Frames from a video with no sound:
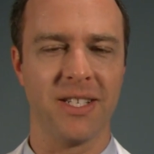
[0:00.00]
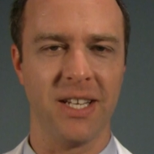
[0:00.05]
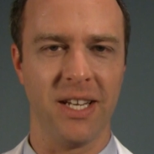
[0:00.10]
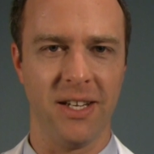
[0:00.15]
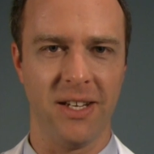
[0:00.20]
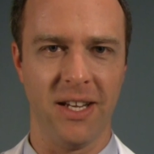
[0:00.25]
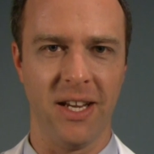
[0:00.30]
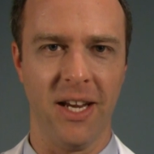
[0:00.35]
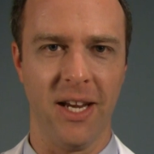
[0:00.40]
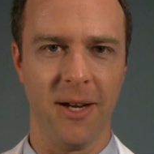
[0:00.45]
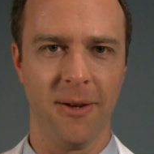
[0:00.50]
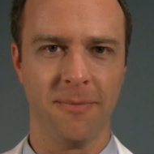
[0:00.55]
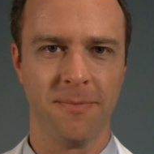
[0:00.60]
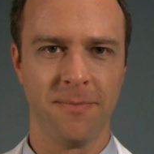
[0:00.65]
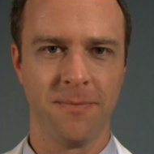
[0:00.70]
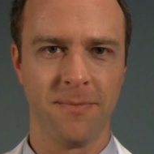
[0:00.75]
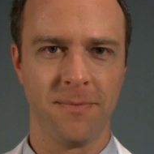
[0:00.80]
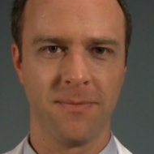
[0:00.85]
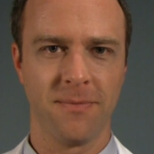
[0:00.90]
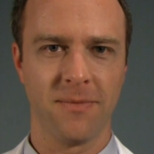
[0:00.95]
CD.
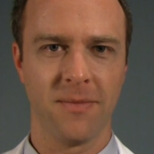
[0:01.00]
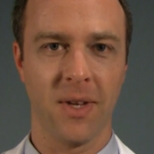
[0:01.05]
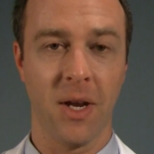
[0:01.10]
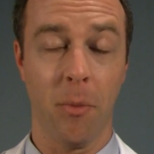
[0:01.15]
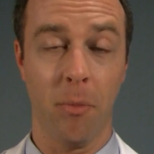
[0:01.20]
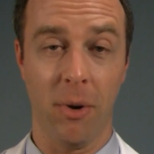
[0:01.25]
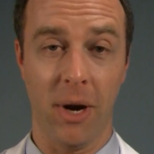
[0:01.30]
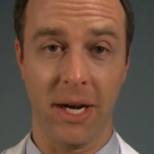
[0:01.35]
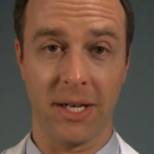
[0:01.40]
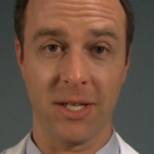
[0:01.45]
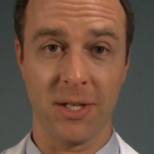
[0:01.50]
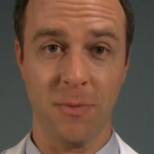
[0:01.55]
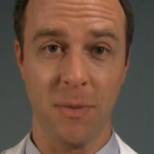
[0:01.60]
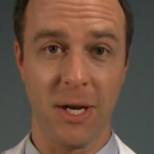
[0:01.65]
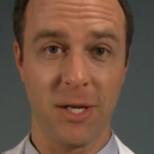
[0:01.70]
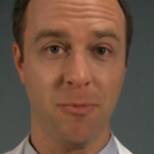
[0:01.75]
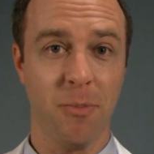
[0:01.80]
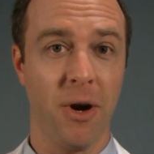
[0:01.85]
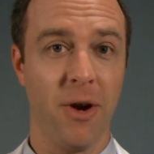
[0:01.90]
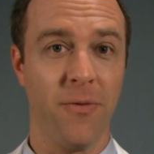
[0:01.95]
Practice
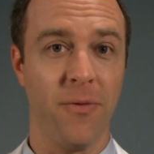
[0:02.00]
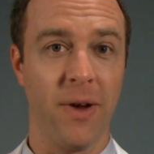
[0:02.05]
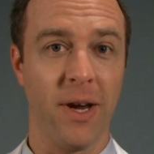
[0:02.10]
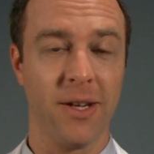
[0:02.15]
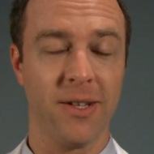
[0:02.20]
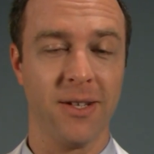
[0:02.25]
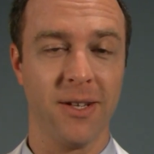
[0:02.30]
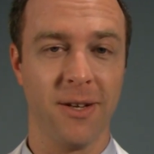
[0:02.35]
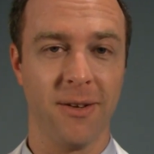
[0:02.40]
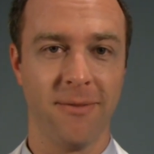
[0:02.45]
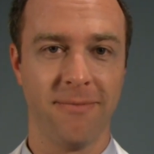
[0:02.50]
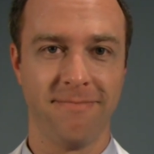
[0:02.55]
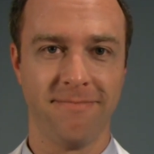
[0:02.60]
makes perfect.